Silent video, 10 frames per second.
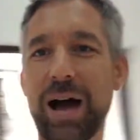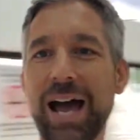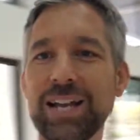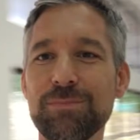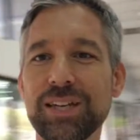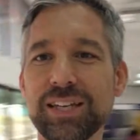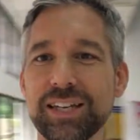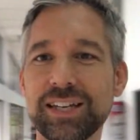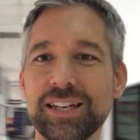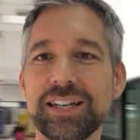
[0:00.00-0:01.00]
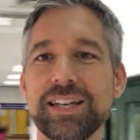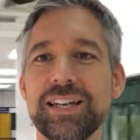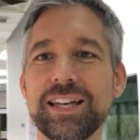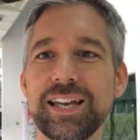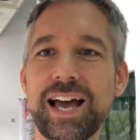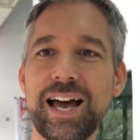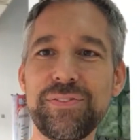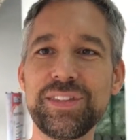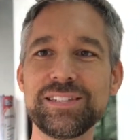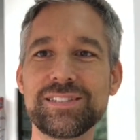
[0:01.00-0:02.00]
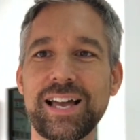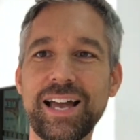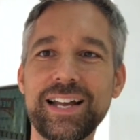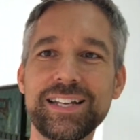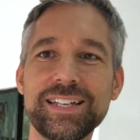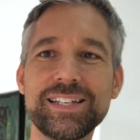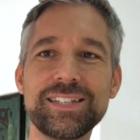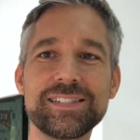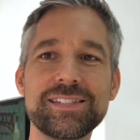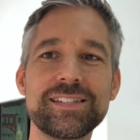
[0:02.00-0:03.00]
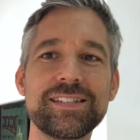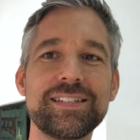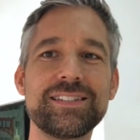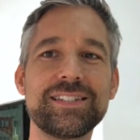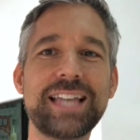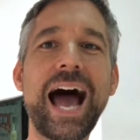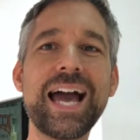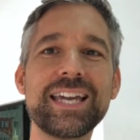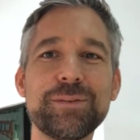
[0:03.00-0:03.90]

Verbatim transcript: behind me on this side is the Thai